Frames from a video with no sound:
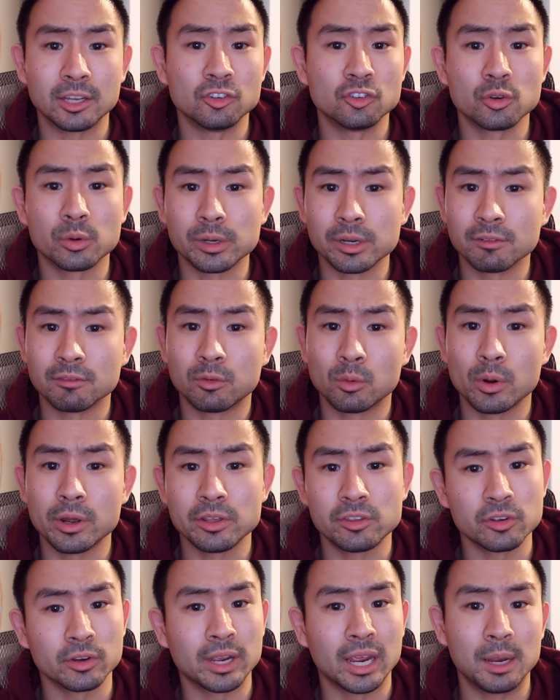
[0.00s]
enjoy your
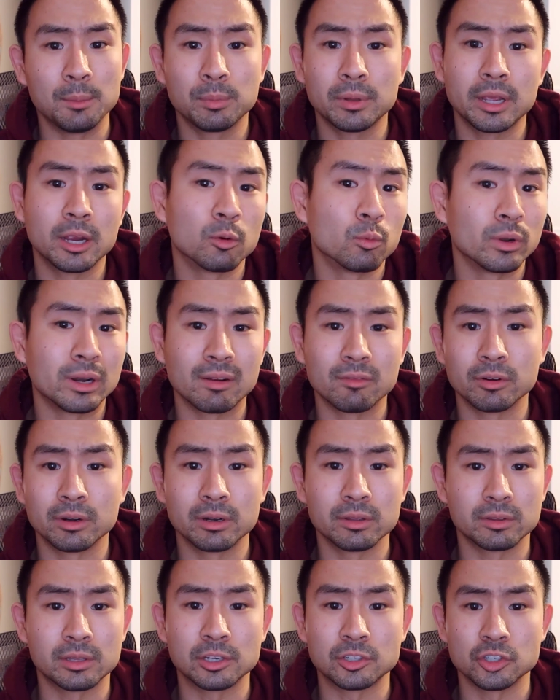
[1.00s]
voice, your gameplay, or whatever
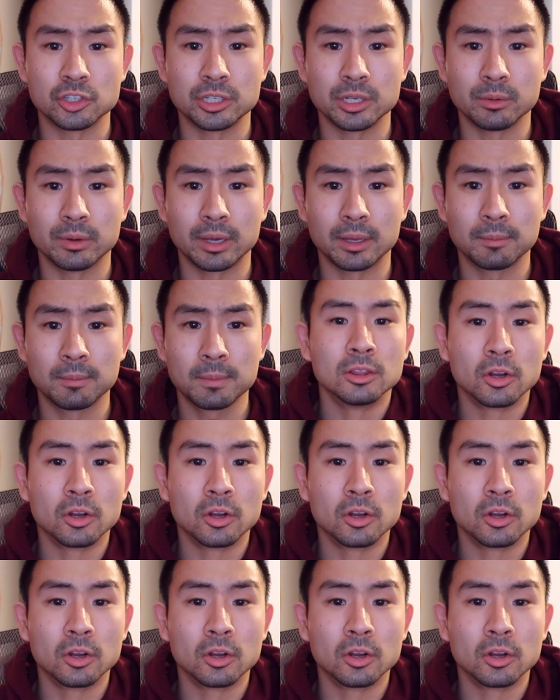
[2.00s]
it is that you're doing.